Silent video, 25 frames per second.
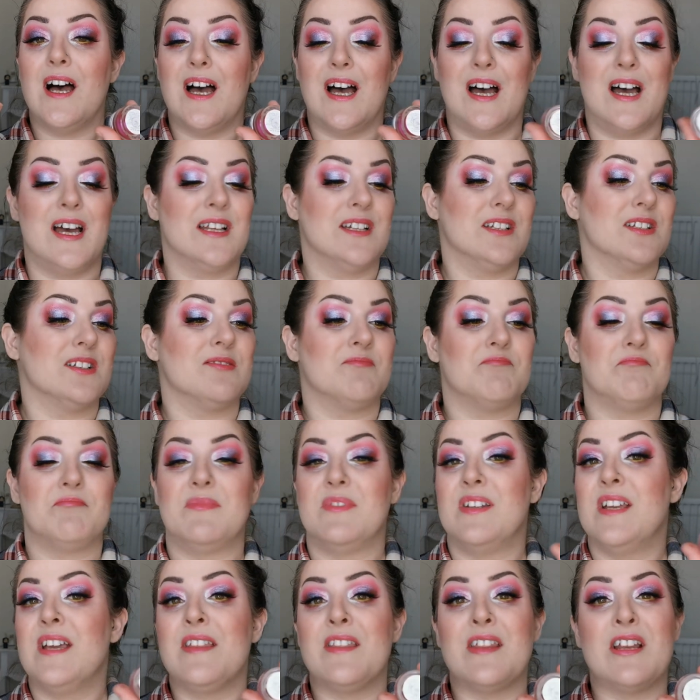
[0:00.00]
And
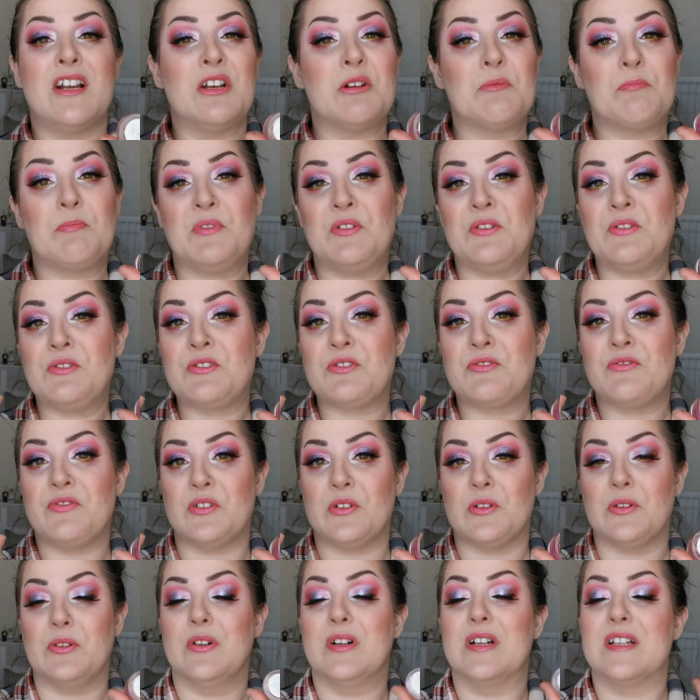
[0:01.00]
yeah, they look
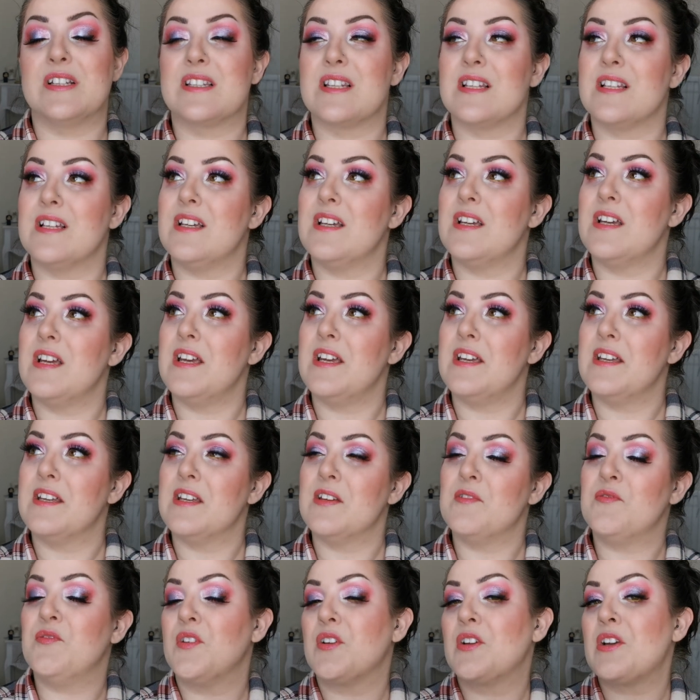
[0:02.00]
beautiful. It's,
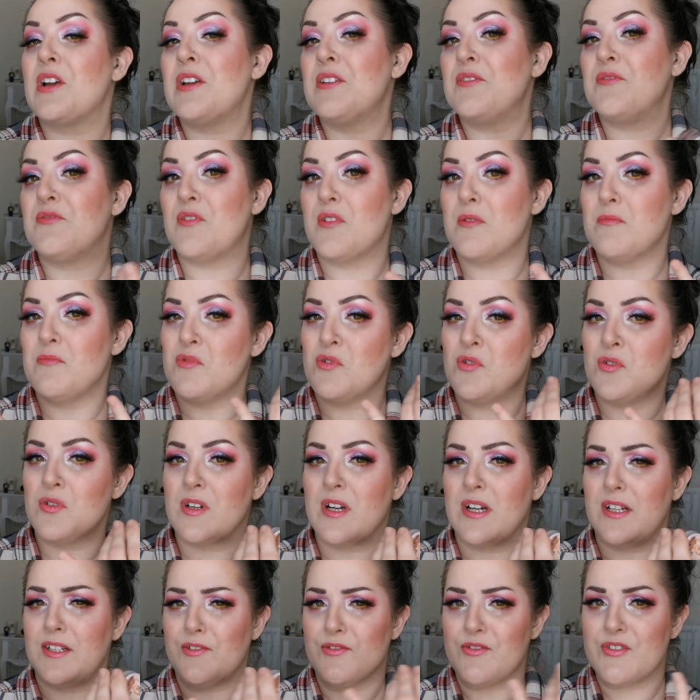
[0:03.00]
if you're going for a more
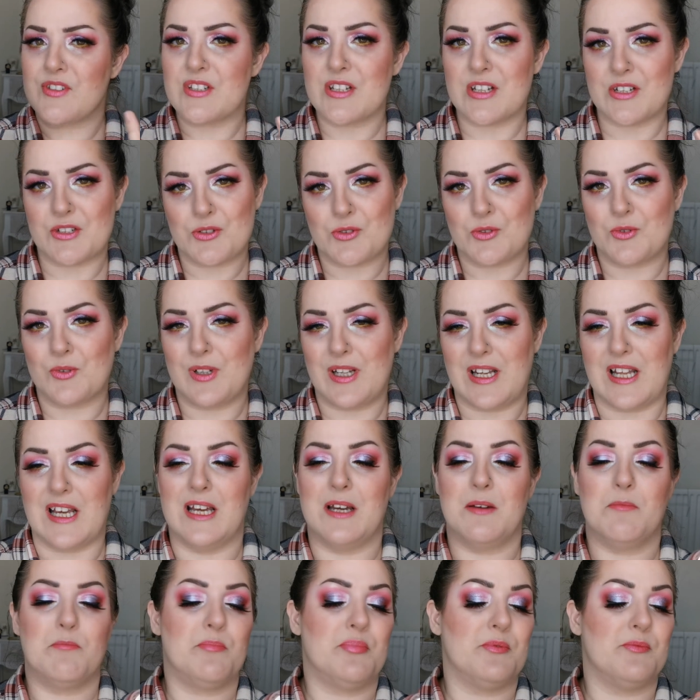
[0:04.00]
kind of subtle
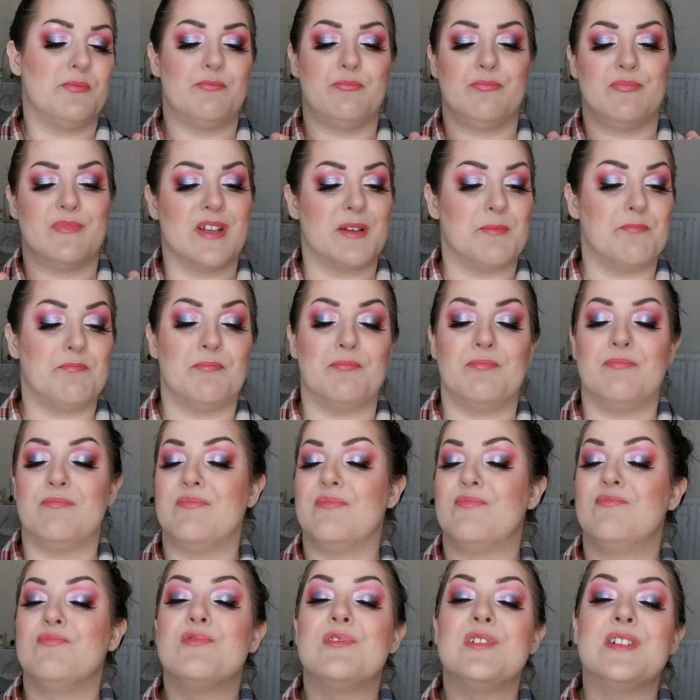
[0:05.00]
lip, they're
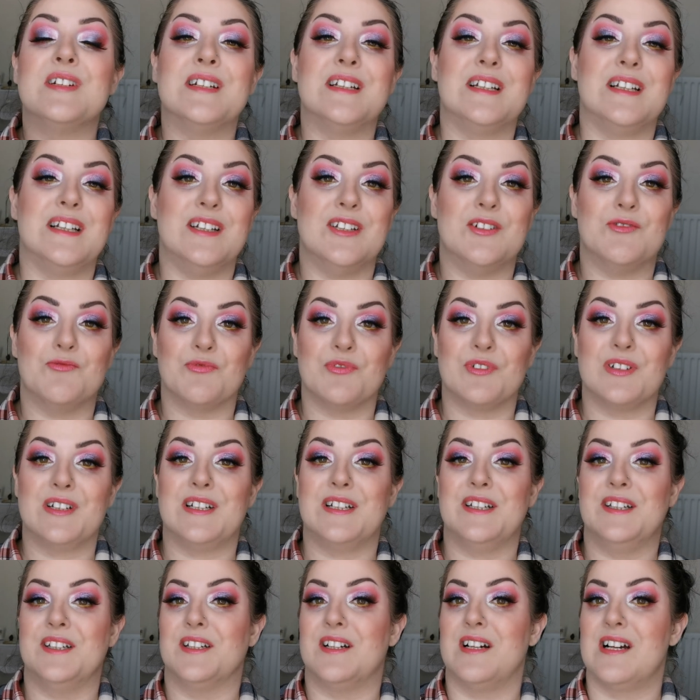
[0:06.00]
really,
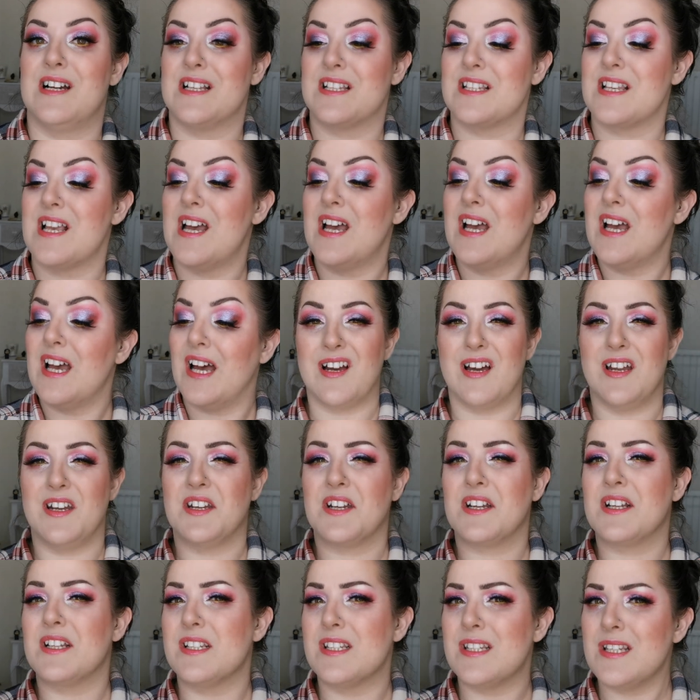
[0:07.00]
really nice.
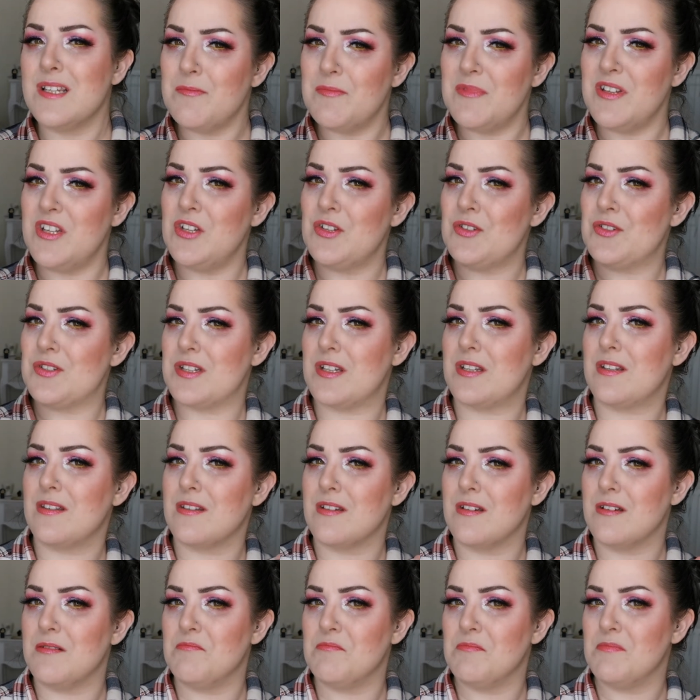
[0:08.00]
And I can see me using
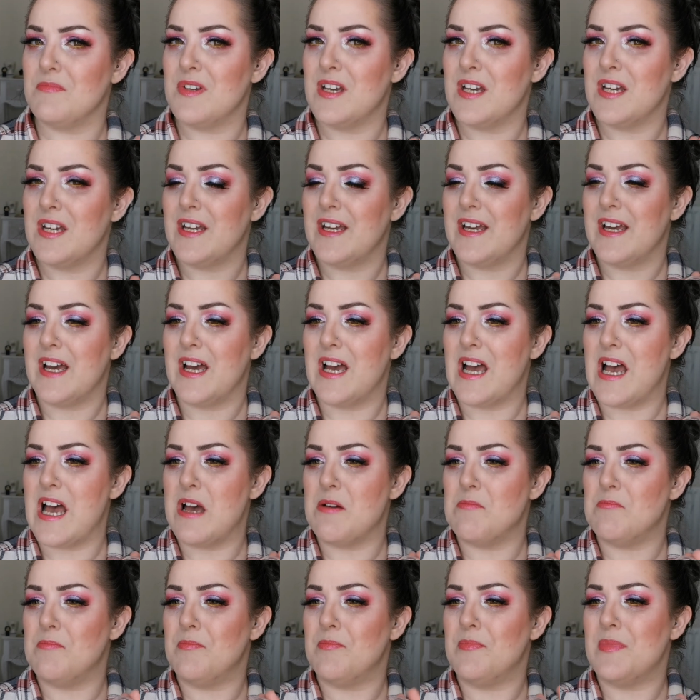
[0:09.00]
them
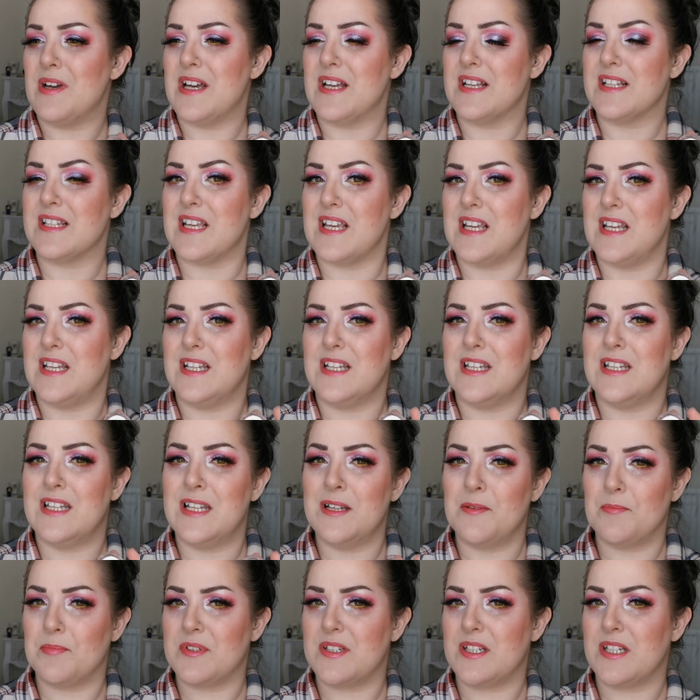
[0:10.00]
um, as a
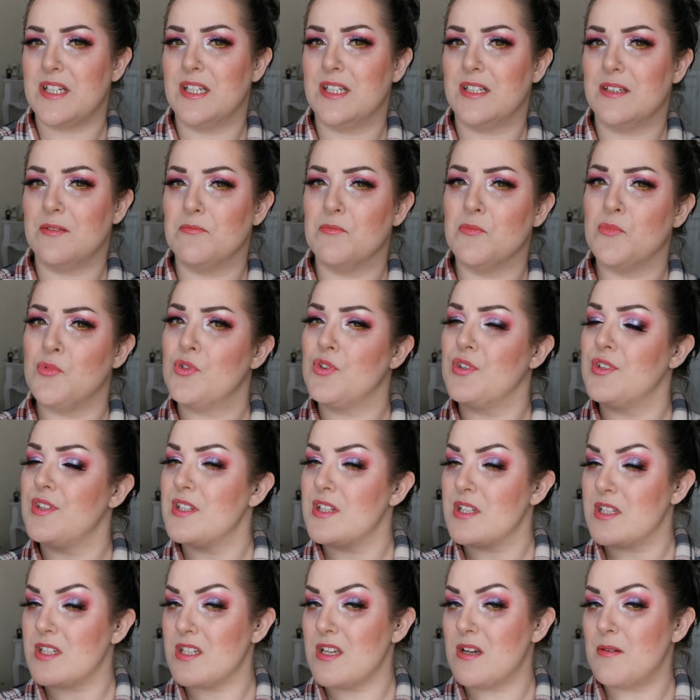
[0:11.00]
lip tint more in
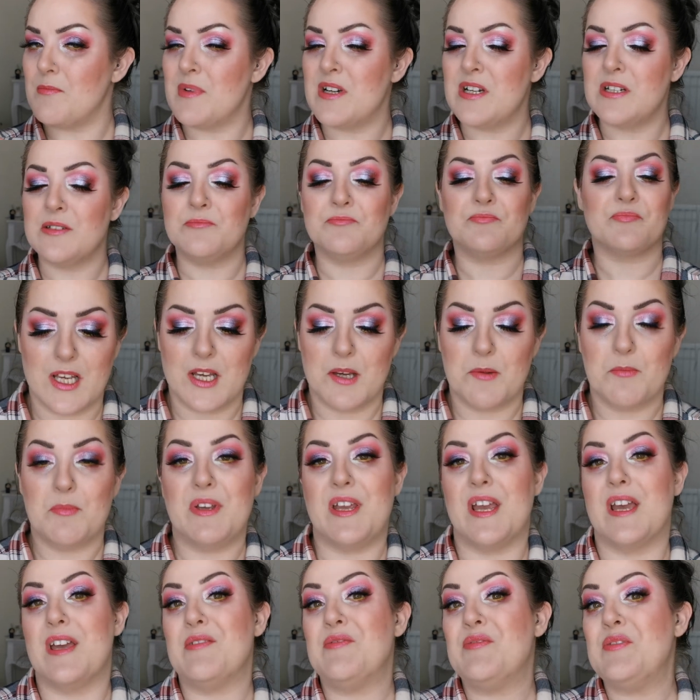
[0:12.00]
the summer.
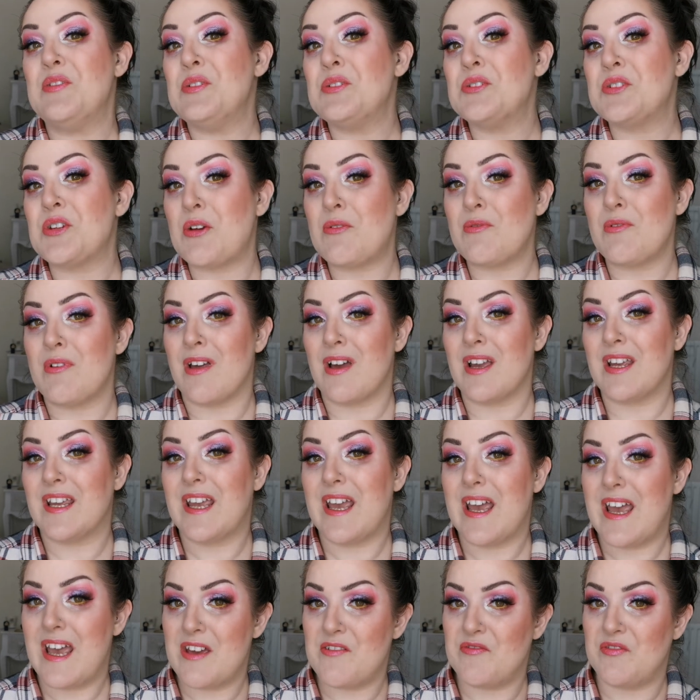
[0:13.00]
But yeah, if you don't like
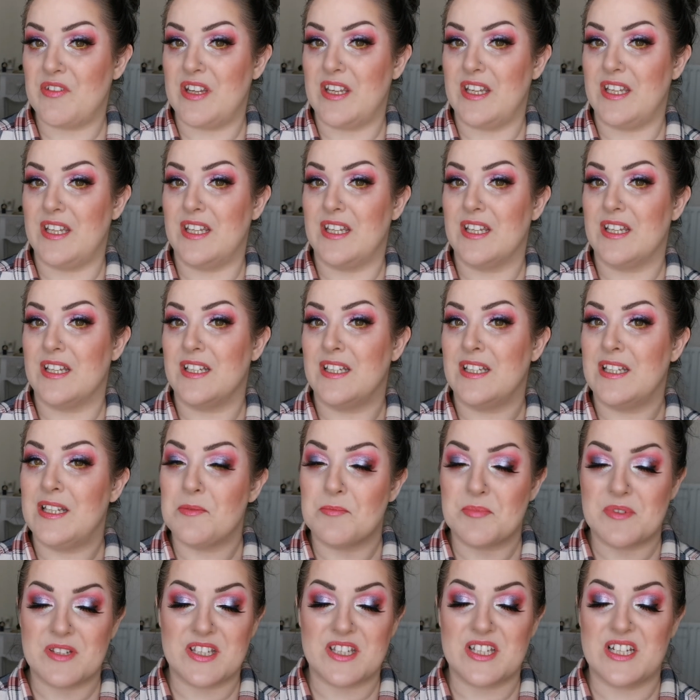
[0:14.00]
a heavy
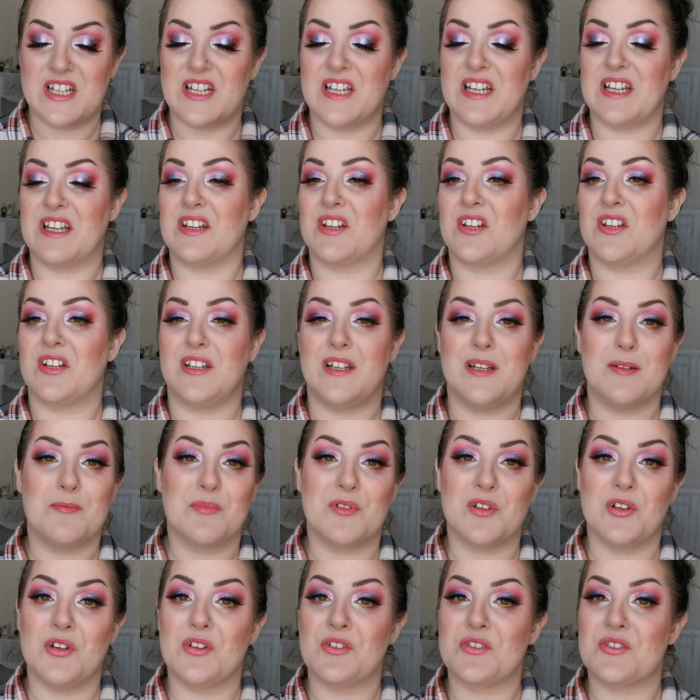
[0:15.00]
lipstick,
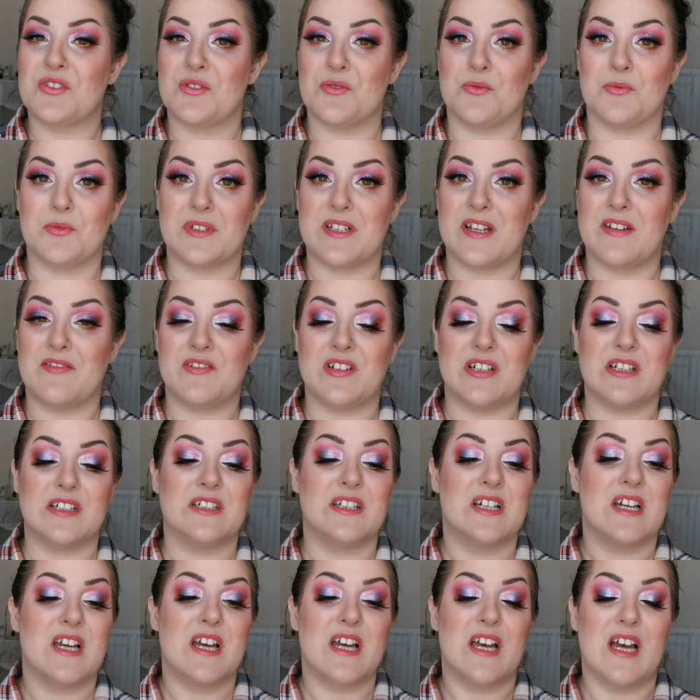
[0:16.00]
lip gloss or
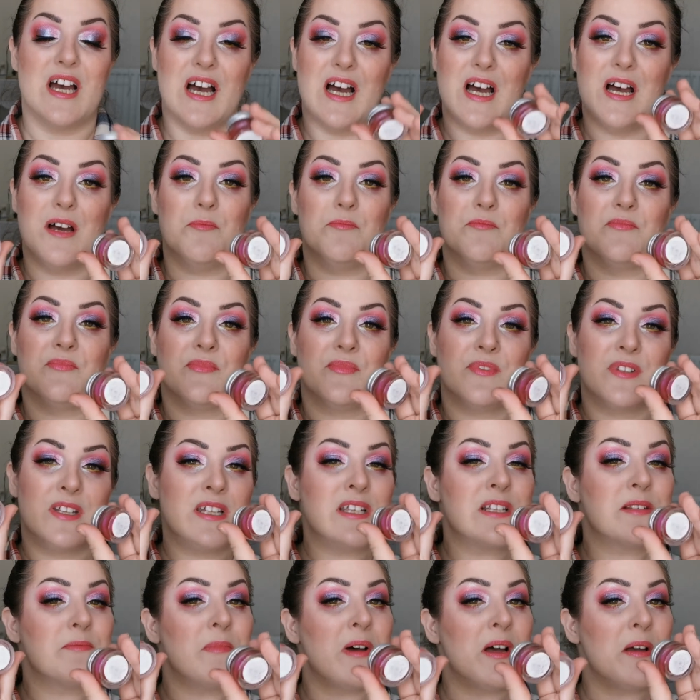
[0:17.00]
whatever, um,
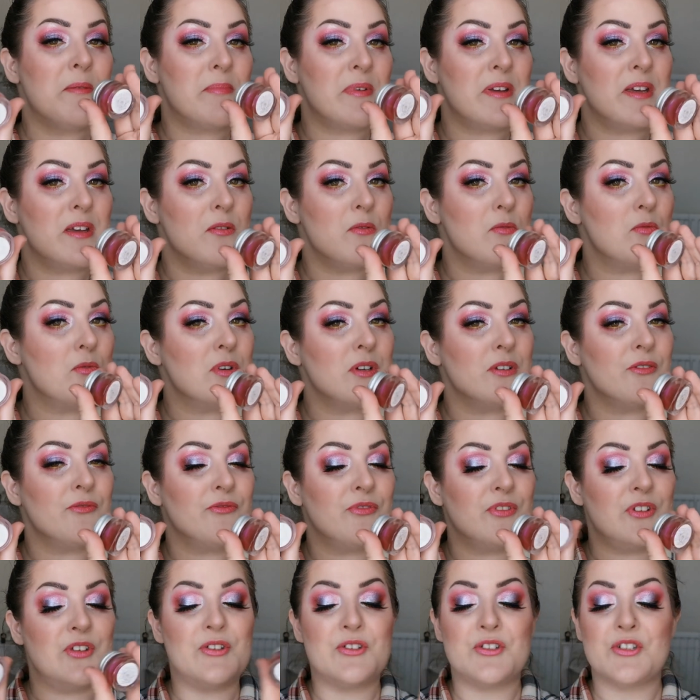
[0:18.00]
these might be one
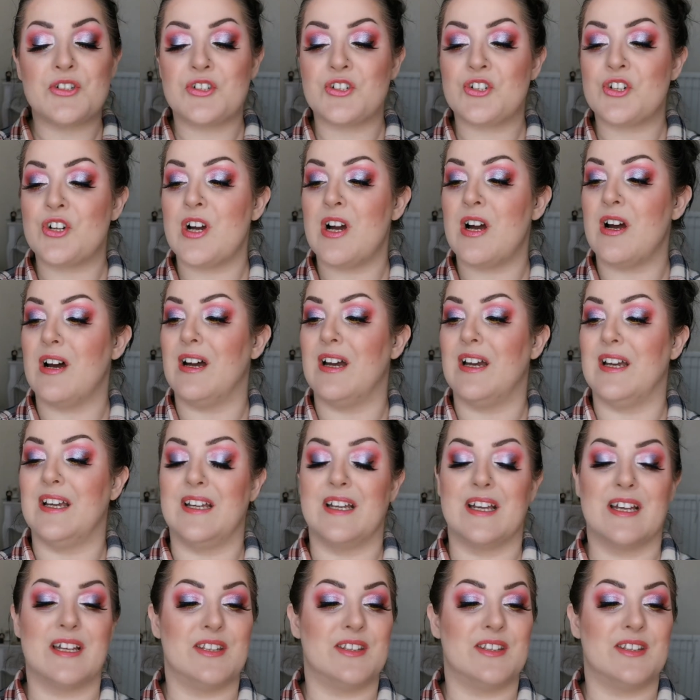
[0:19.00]
for you to try.